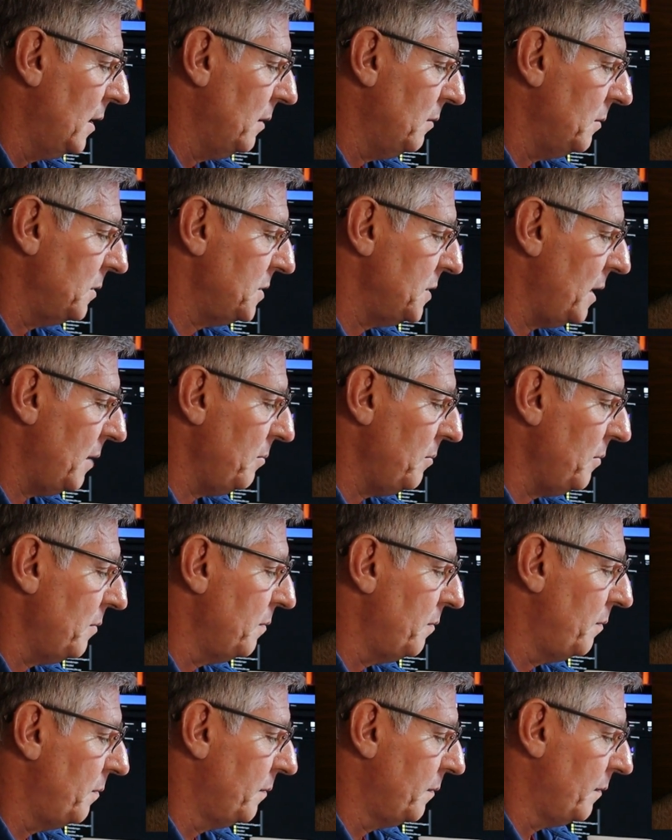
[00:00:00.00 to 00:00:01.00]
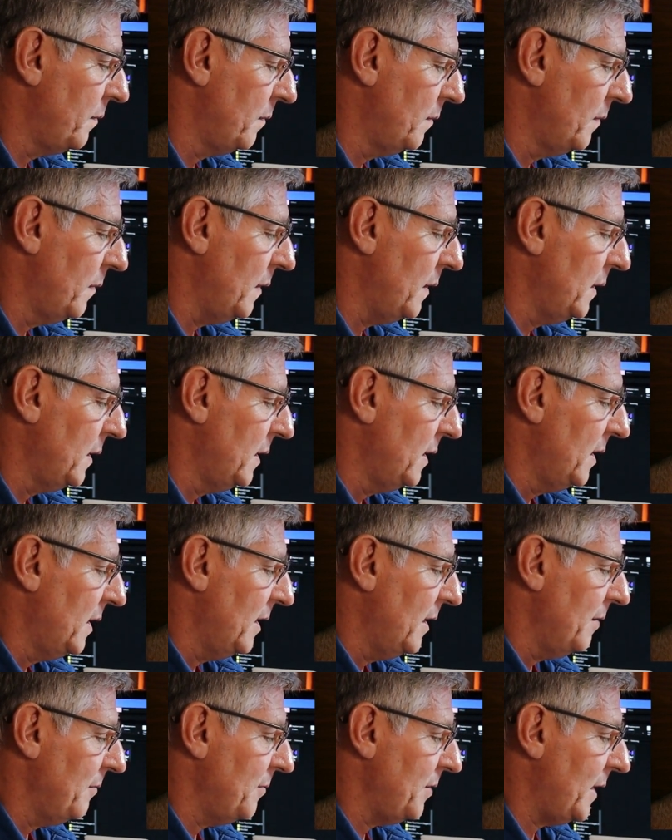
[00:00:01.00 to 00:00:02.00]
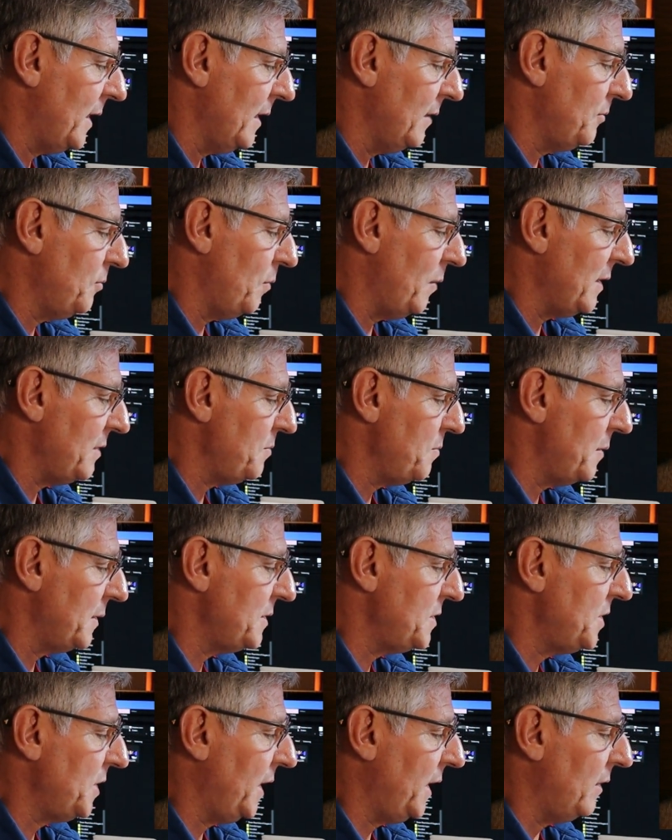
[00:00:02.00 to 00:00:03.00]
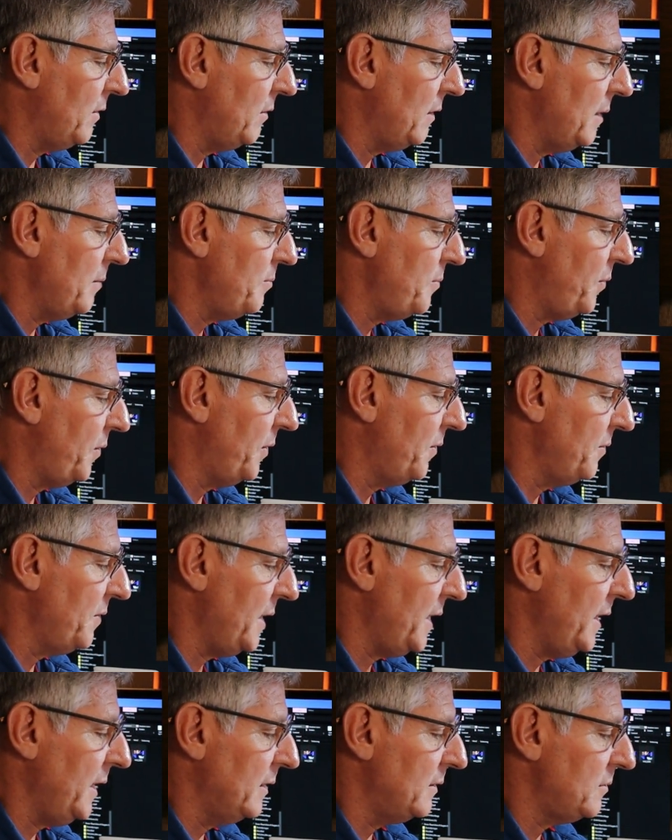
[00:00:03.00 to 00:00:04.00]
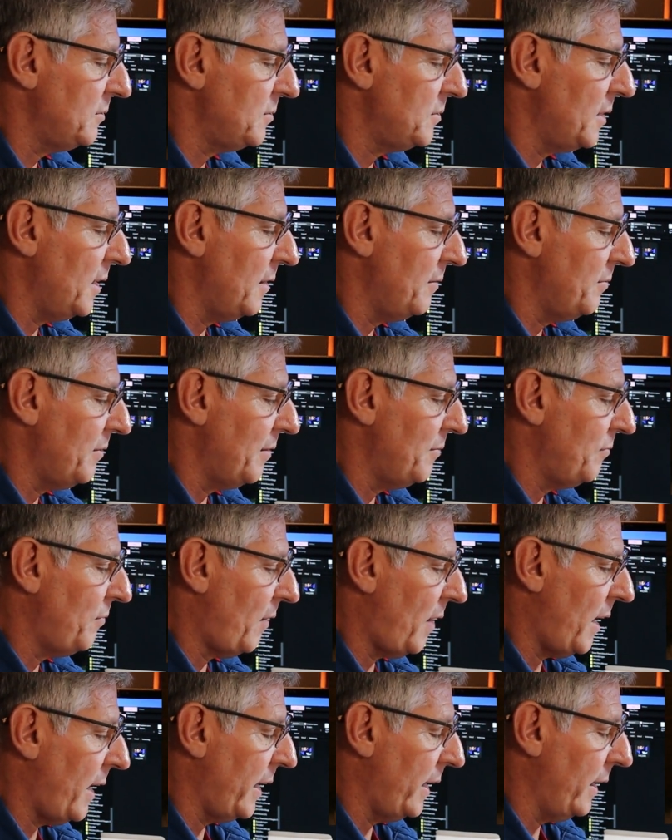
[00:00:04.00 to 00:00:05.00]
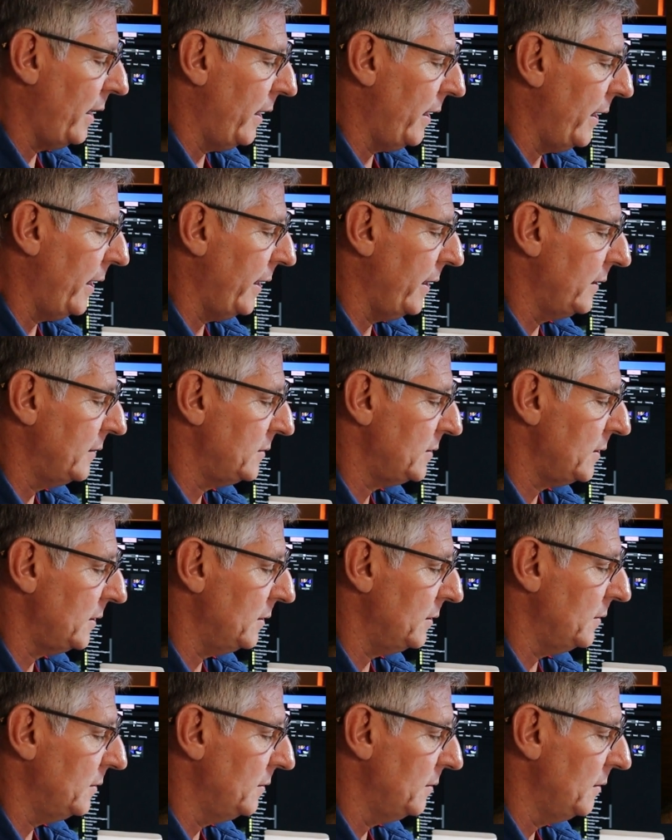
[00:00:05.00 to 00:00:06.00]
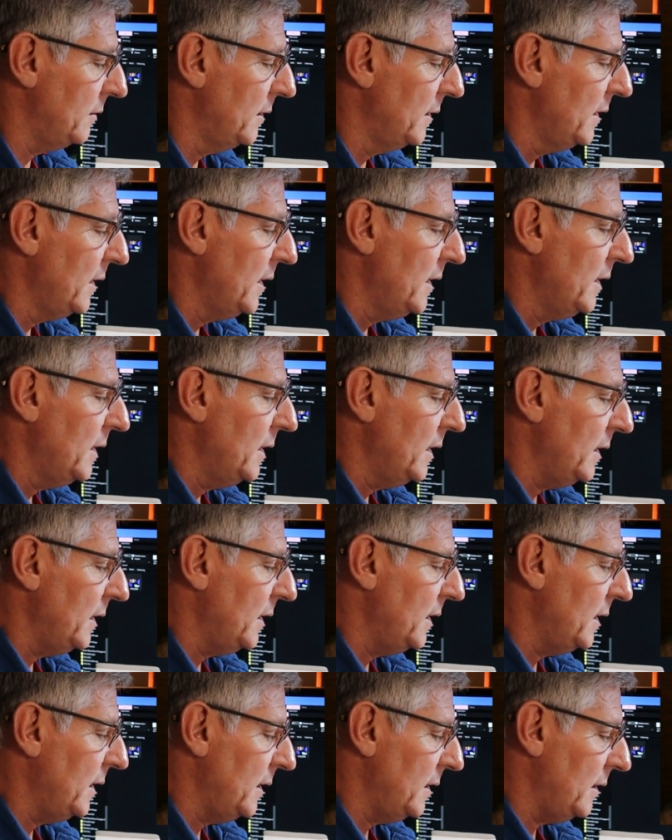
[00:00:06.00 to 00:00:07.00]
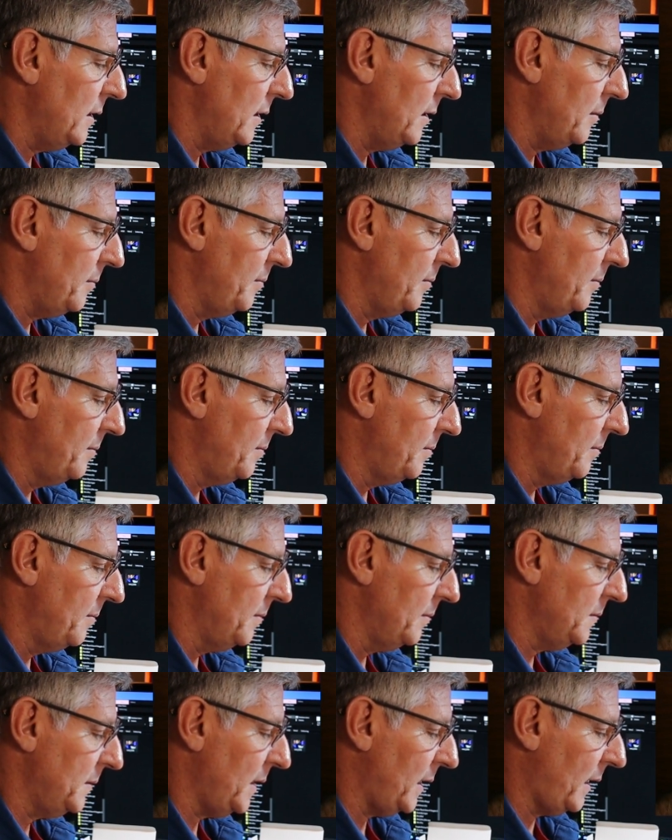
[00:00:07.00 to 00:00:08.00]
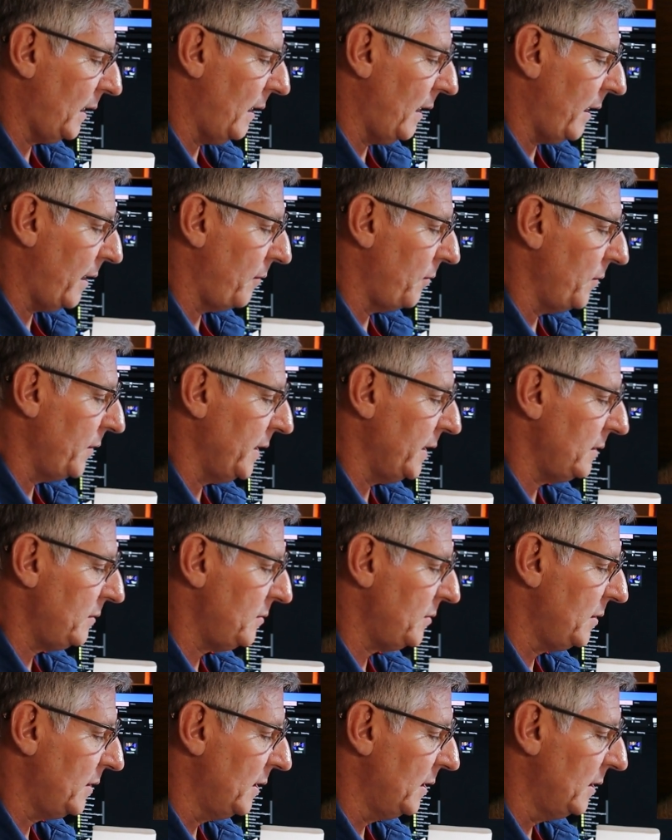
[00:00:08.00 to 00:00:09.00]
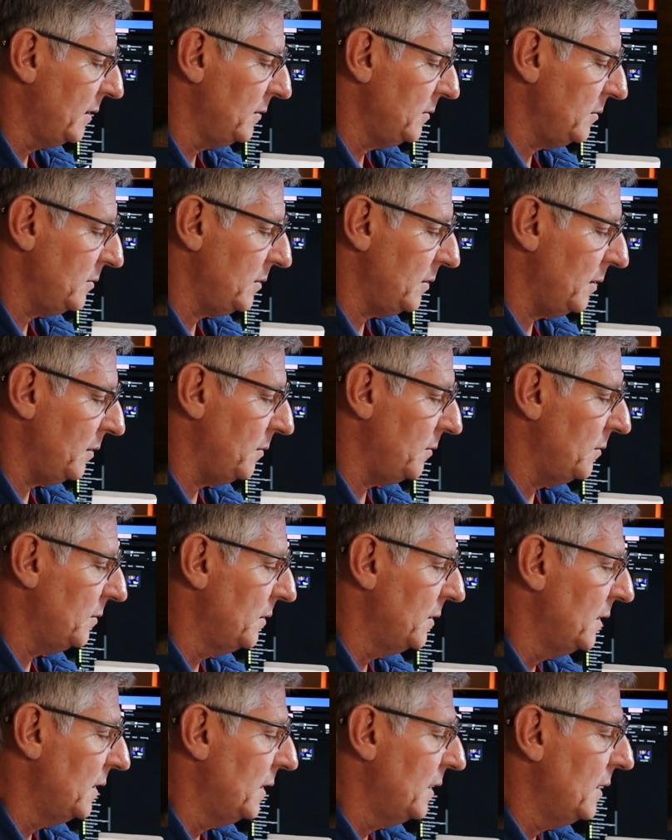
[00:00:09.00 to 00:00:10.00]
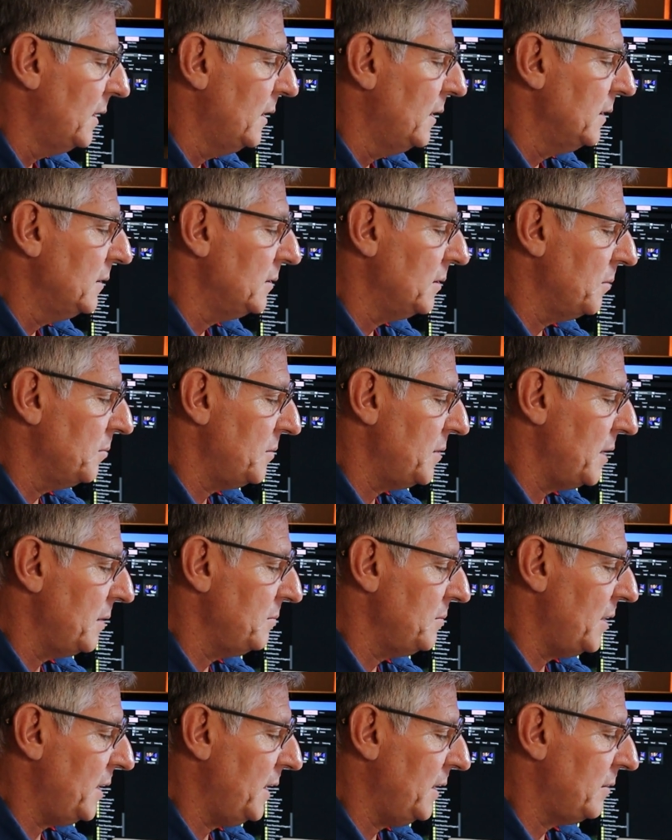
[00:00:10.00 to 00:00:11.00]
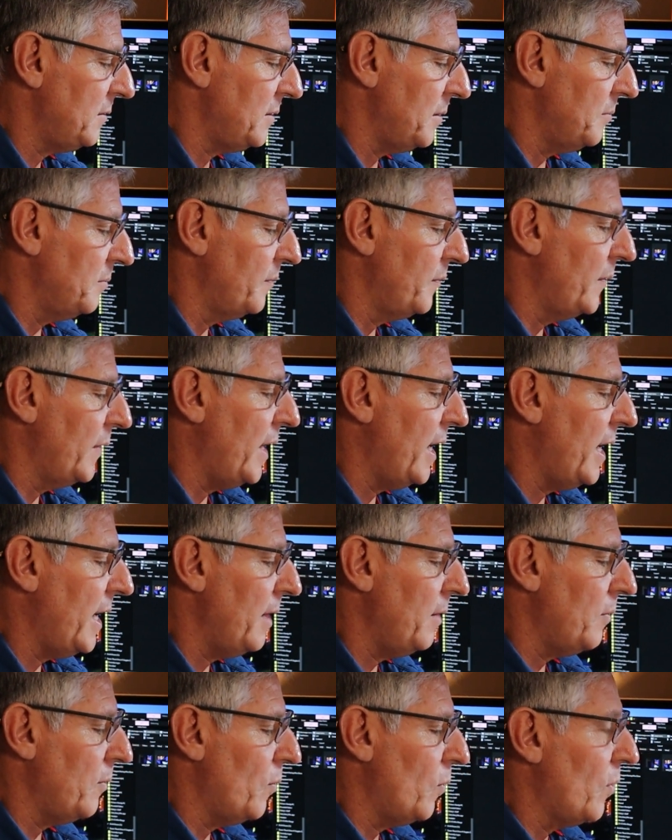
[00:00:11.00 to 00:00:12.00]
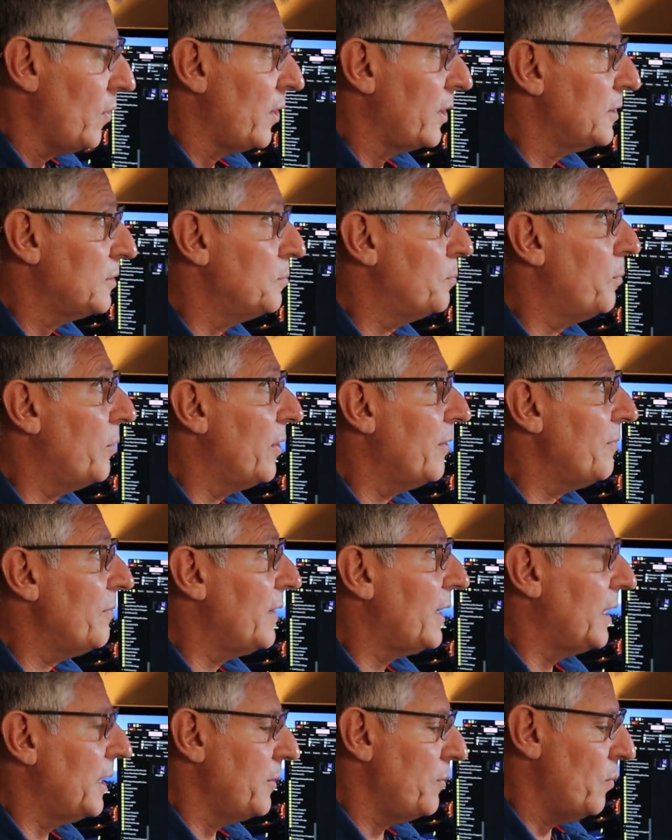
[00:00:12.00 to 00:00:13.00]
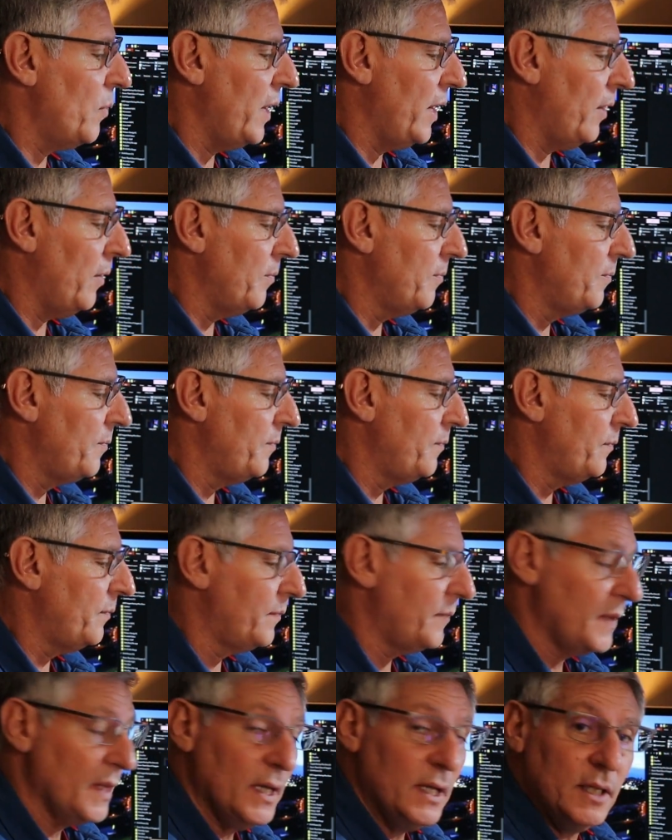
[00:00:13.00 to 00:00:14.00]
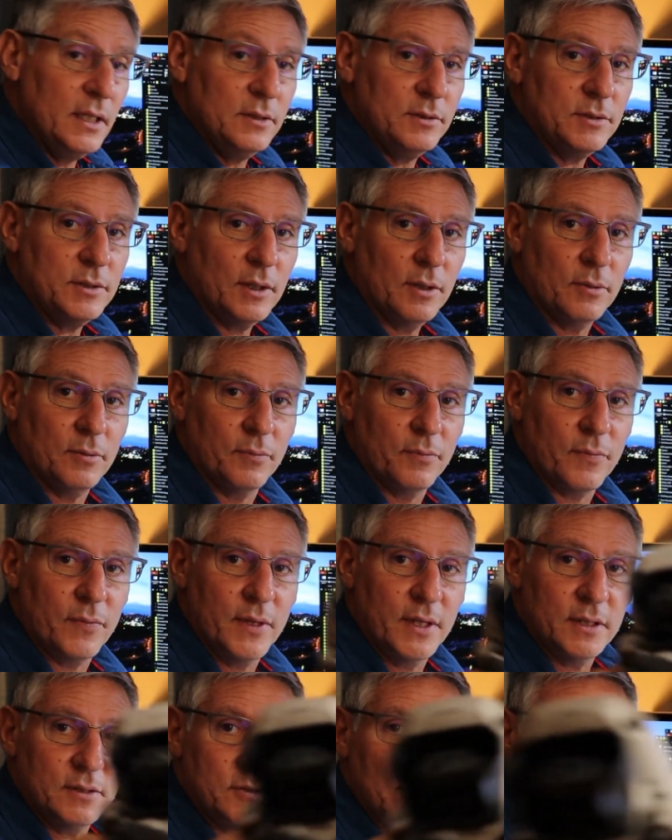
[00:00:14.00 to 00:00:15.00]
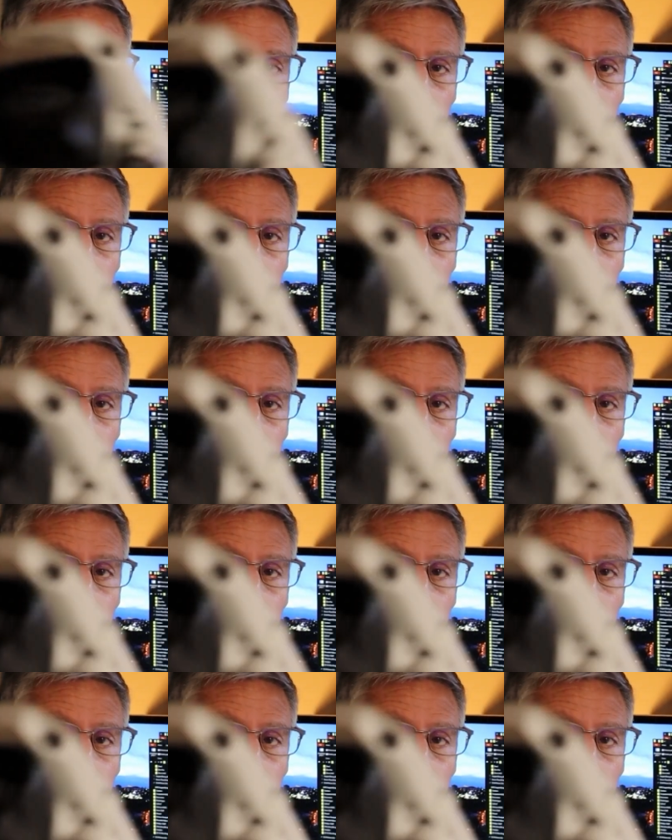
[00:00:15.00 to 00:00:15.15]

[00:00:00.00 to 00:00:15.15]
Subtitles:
Which you guys watch my channel, I'm prone to hit stuff. I fly a lot, so and take a lot of risk. So sometimes I hit them. It works perfectly well. So this is